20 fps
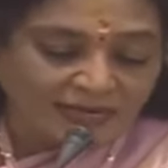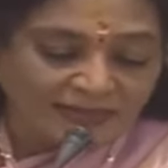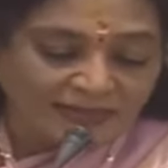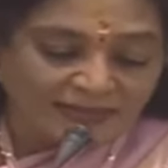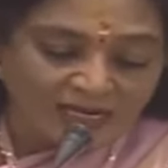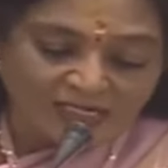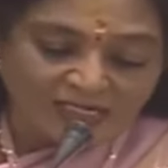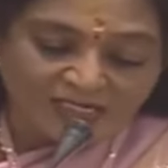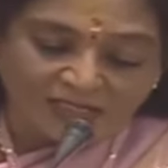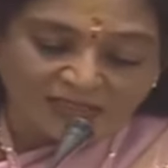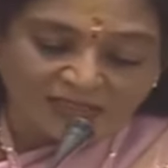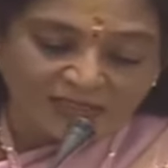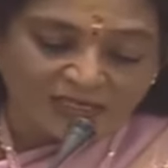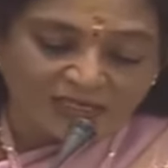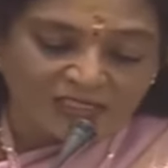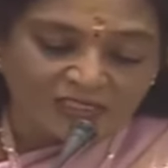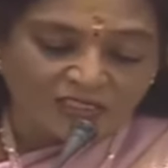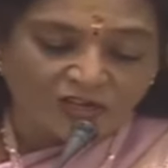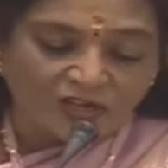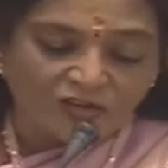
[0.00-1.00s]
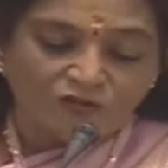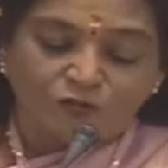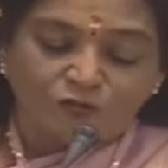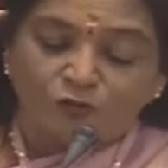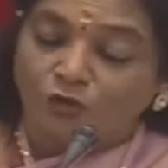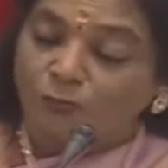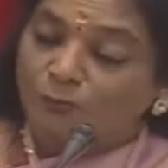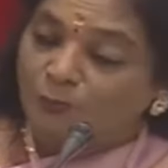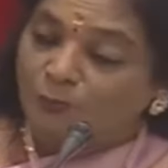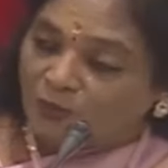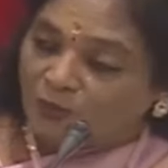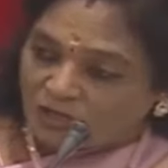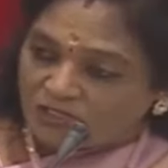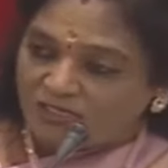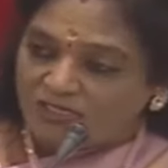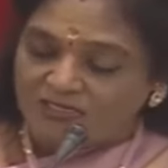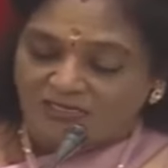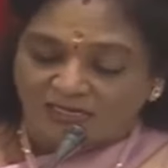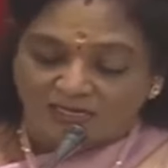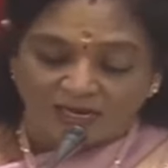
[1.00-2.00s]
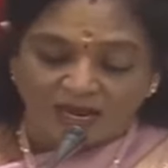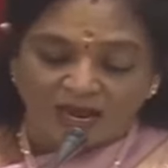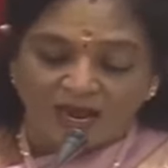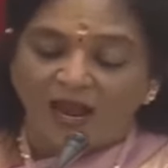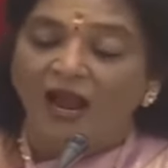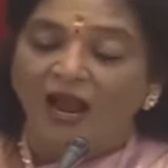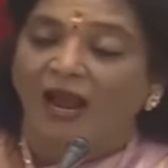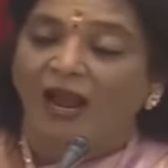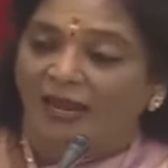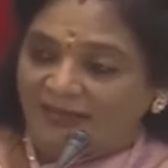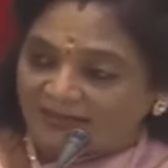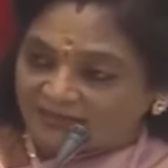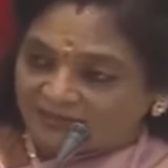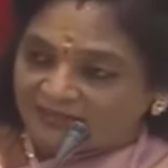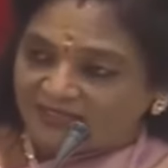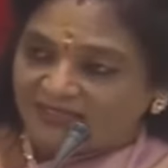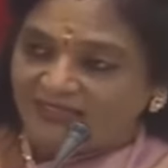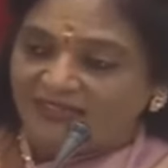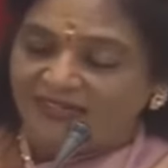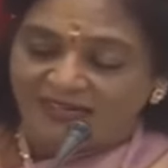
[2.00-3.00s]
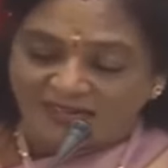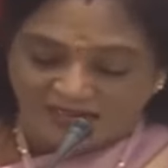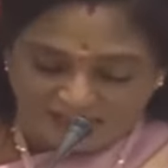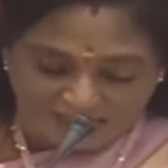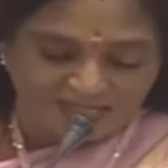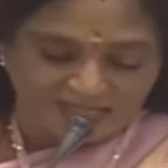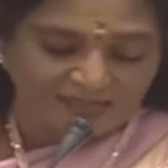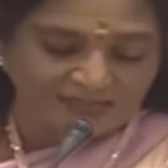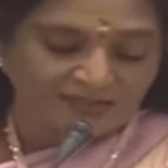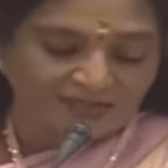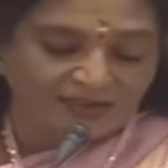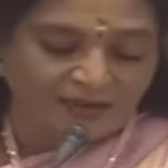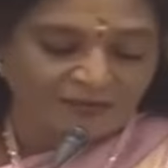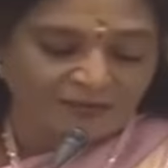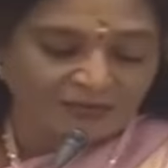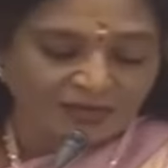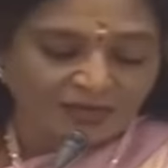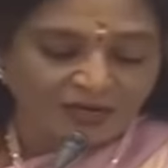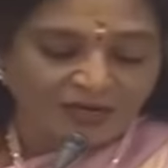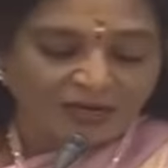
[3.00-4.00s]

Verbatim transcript: data centers, food processing, IT, etc.